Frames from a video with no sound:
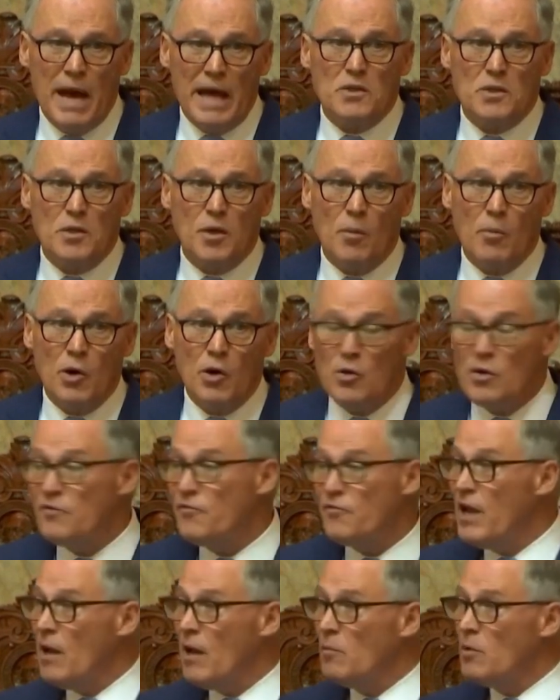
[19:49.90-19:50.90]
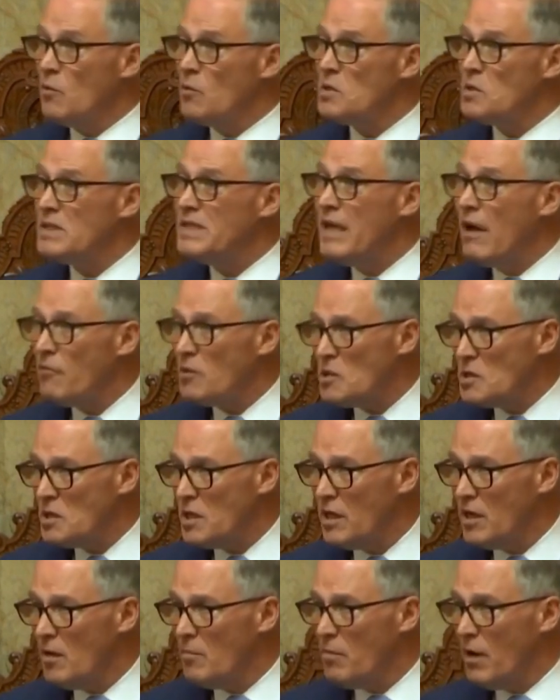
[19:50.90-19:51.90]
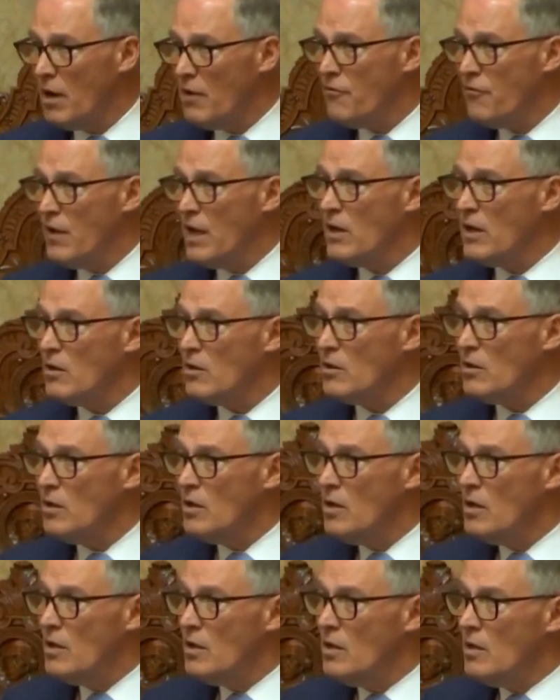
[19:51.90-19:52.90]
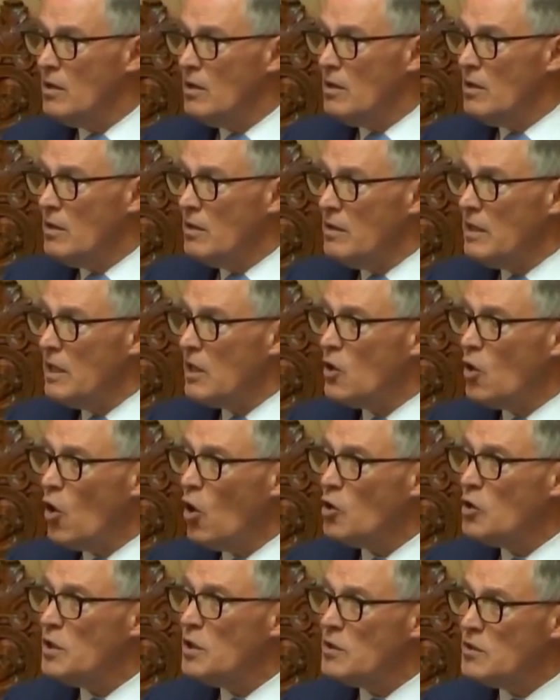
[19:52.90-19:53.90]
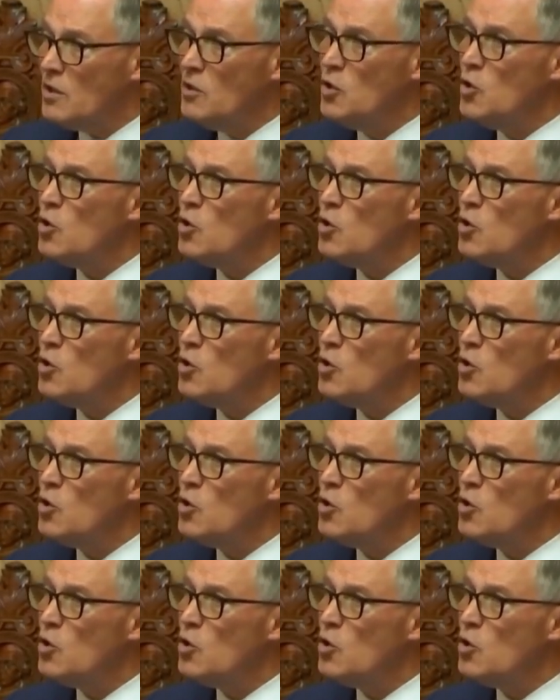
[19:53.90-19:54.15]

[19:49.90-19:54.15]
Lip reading: met someone whose family was devastated by fentanyl, They called it the